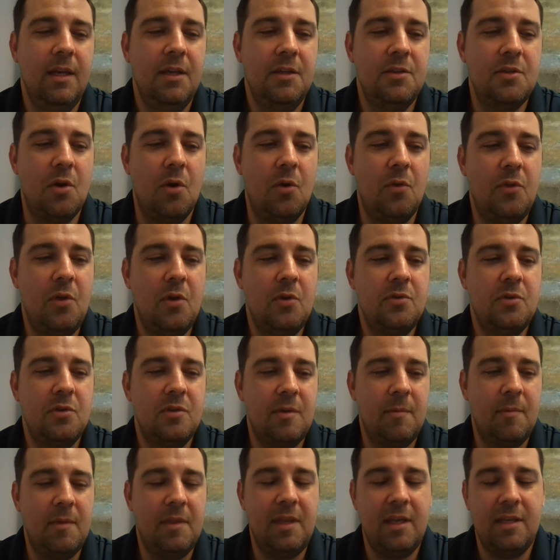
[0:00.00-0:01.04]
So those are
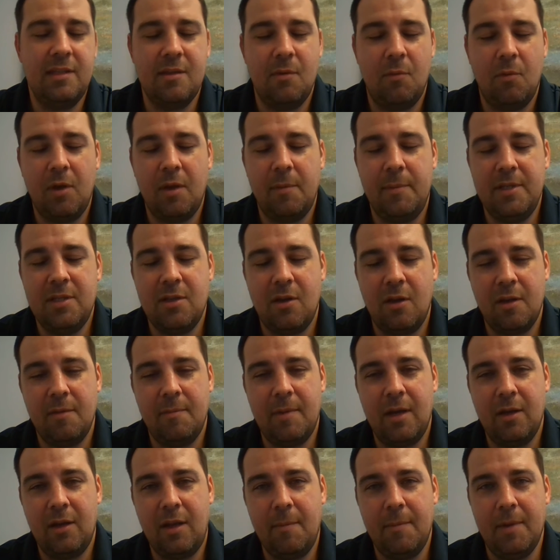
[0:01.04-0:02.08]
some of the things that we're going to be talking
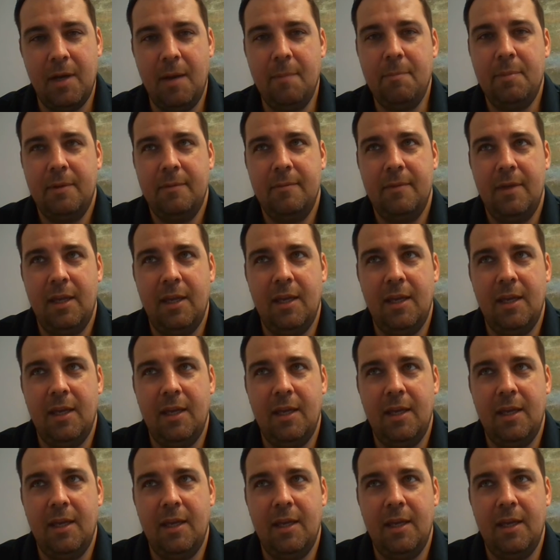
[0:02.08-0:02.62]
about coming up,